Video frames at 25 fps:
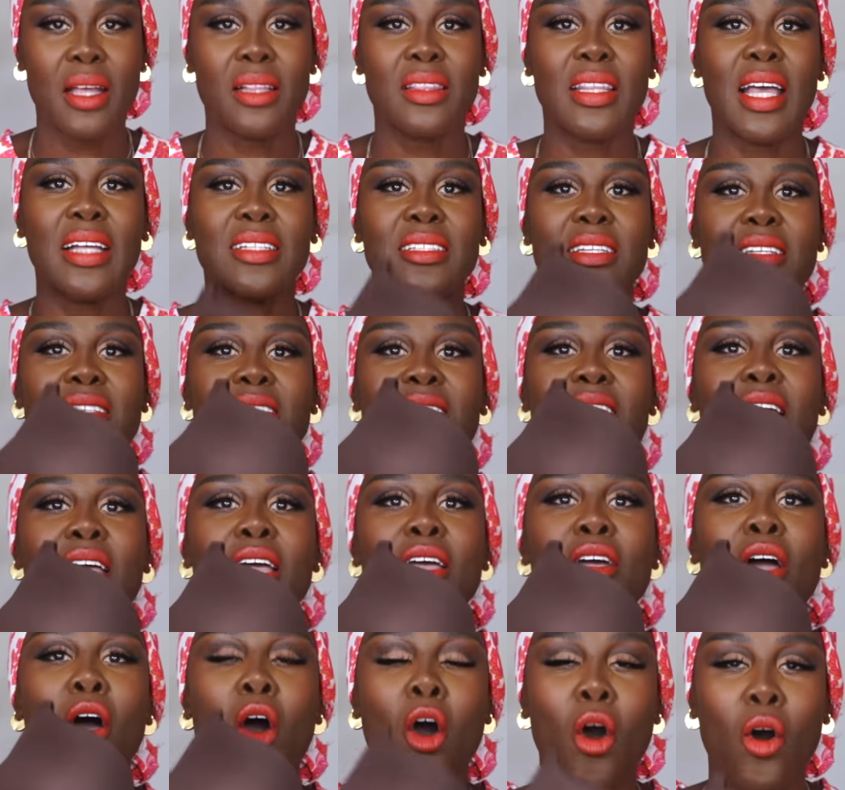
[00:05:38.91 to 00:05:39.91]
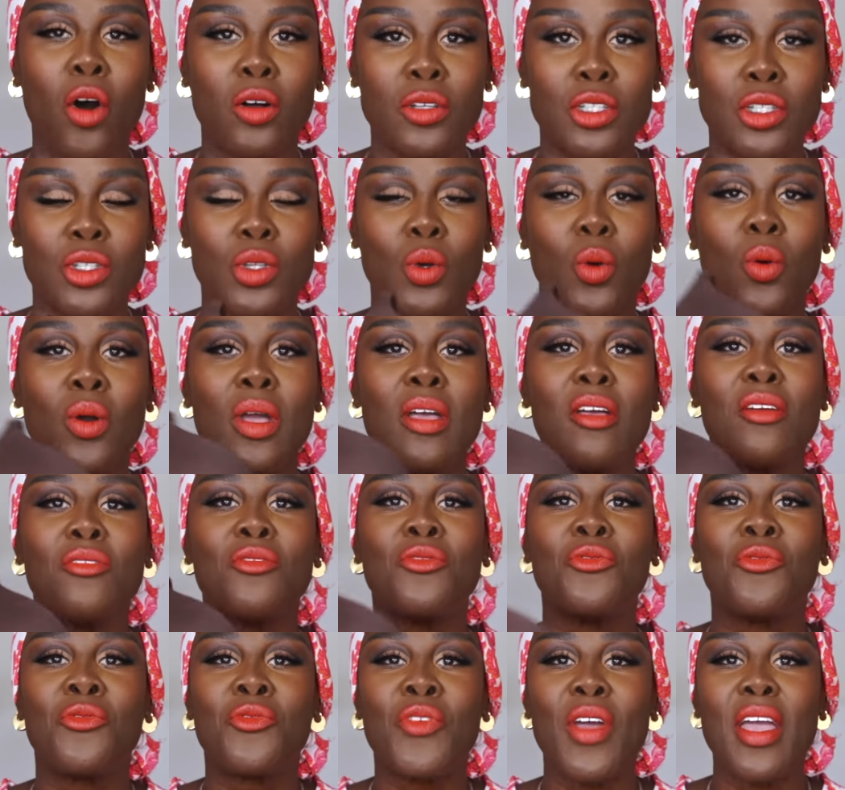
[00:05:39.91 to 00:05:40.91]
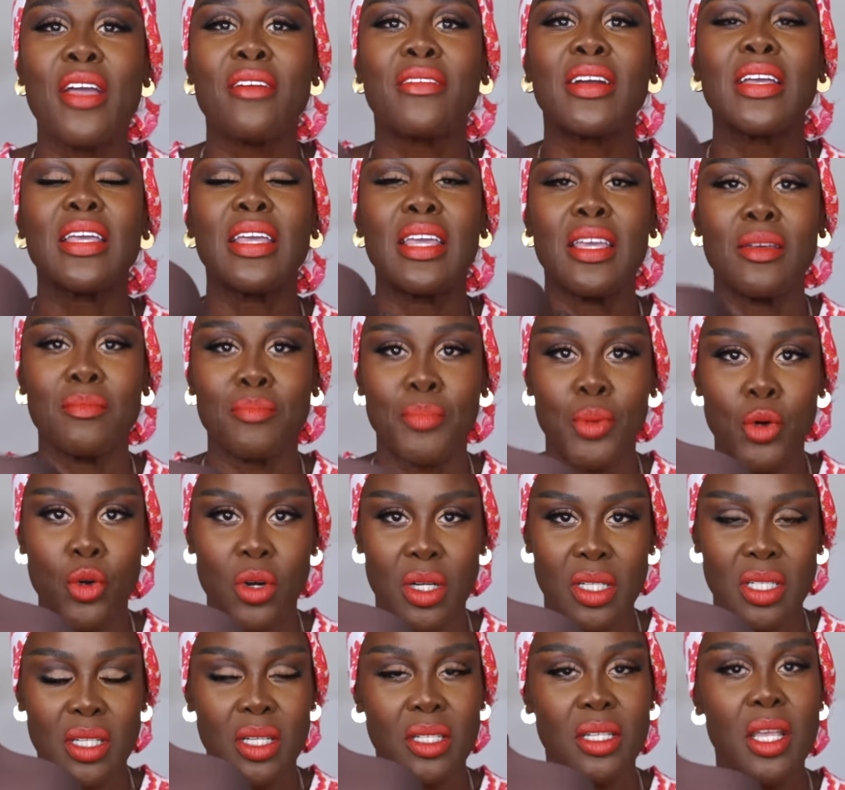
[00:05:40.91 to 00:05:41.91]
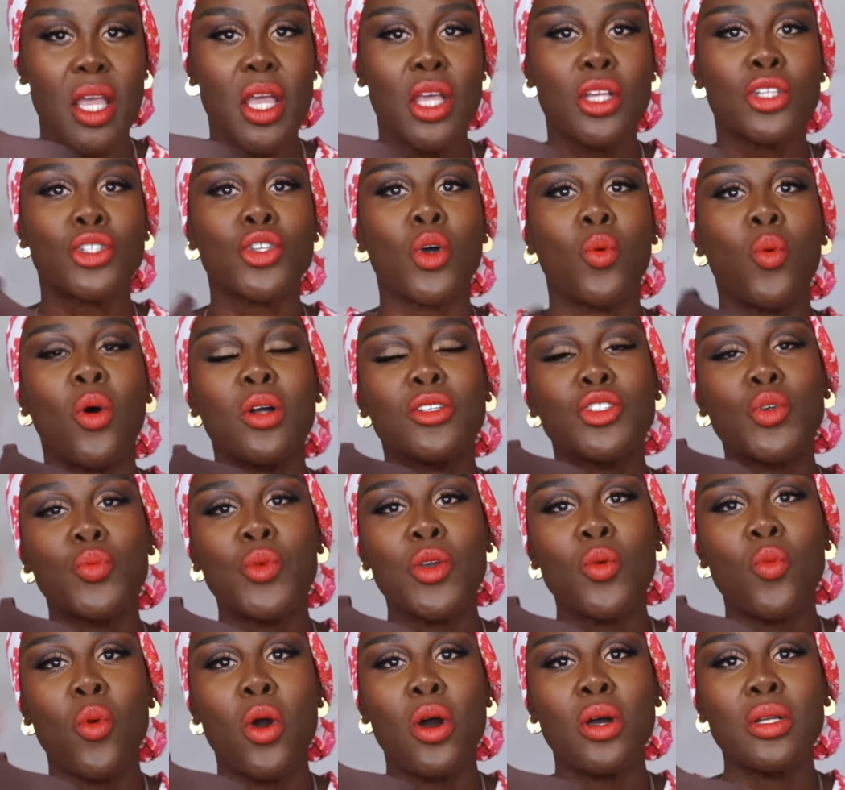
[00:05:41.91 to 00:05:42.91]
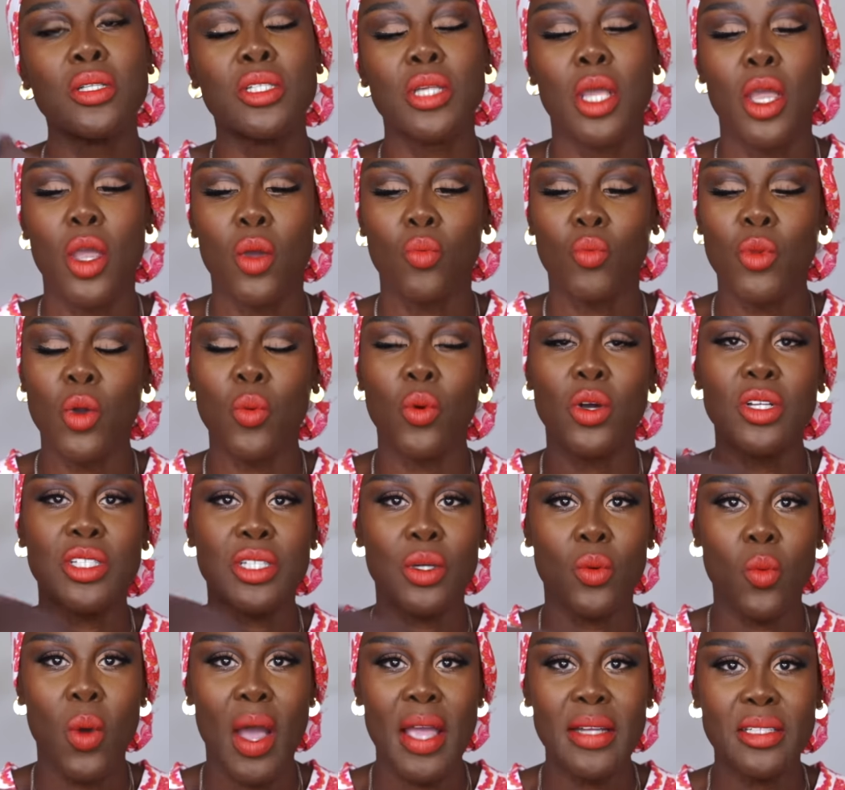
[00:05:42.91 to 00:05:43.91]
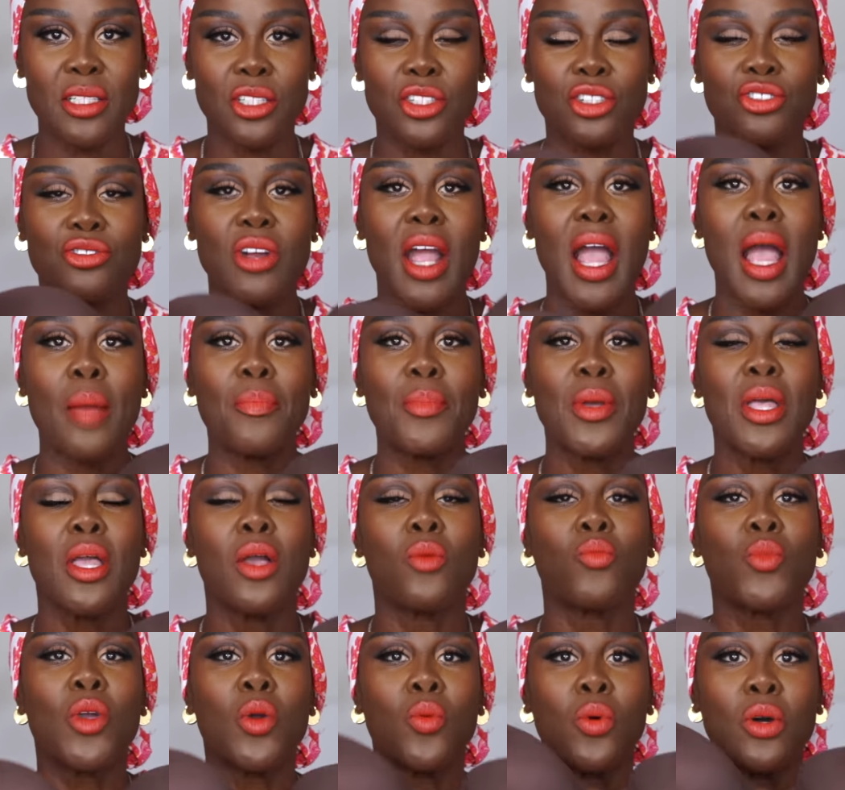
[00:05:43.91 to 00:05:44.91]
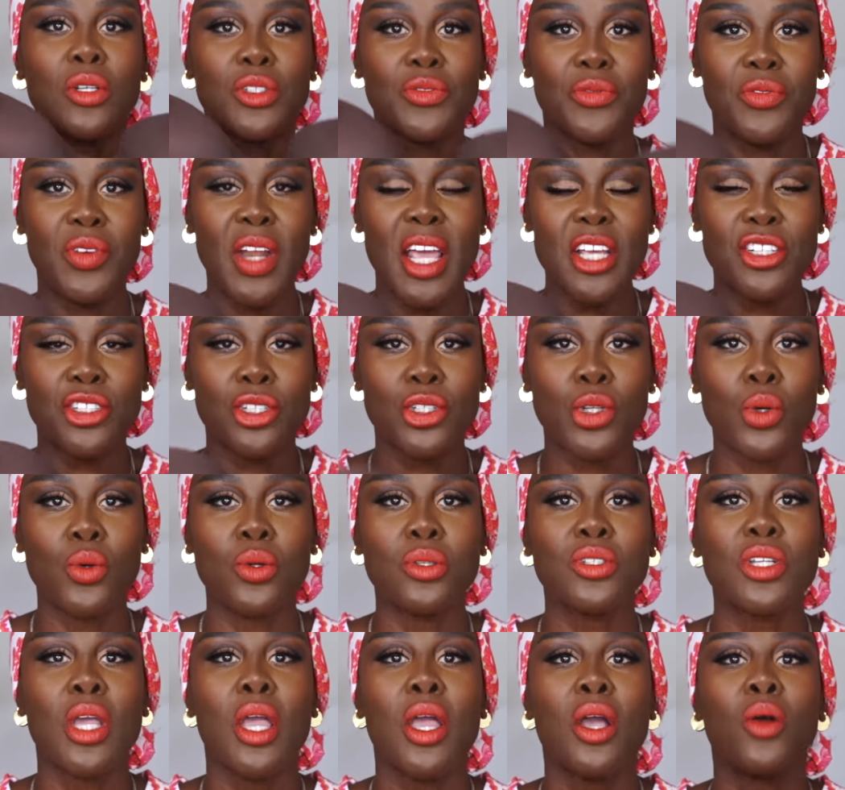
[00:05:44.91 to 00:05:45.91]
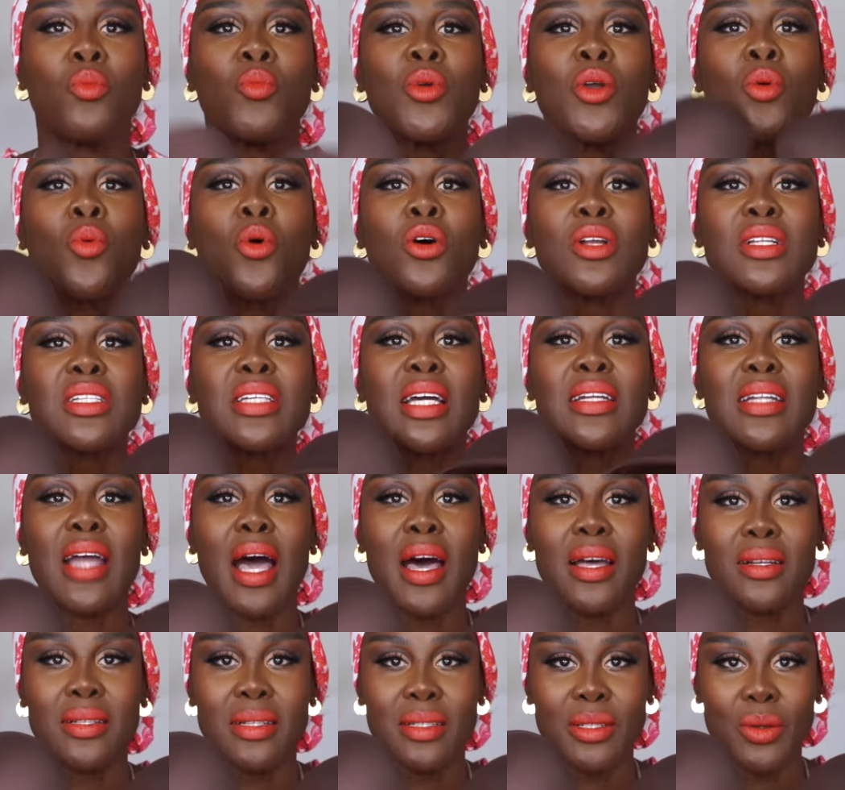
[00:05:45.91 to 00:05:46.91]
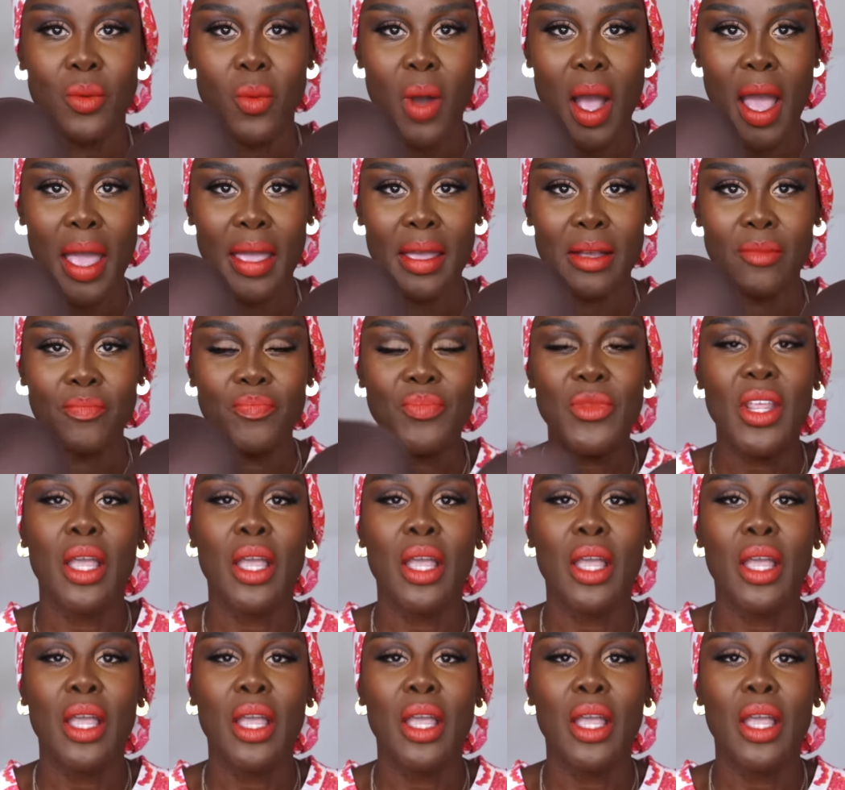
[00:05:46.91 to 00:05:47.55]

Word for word: That is also very important. So what do we want? We want a wider strap, we want flesh toned, we want an underwire.